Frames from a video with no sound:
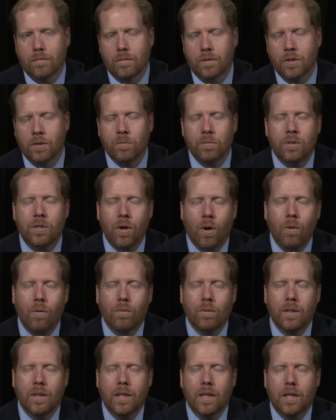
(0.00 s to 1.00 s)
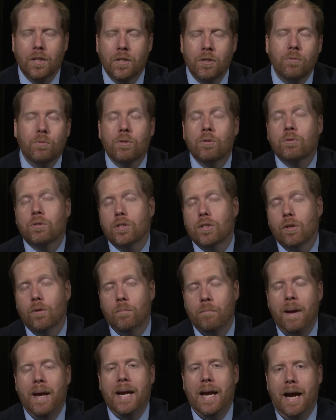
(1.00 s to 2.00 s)
you still
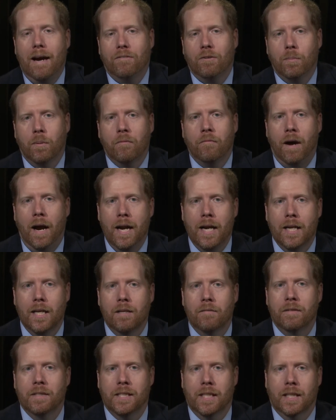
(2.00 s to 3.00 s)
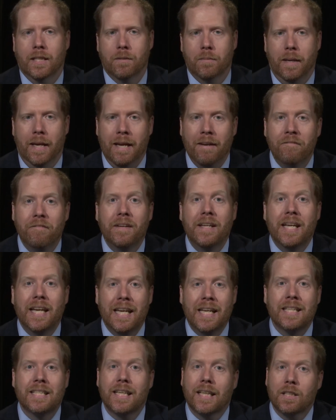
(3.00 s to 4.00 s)
may have to provide it if it
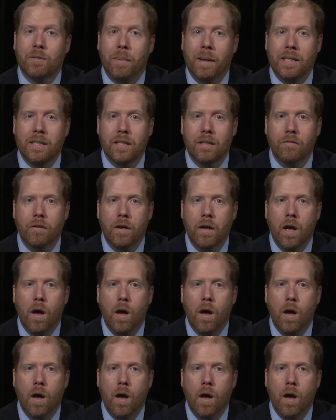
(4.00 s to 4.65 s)
is expensive,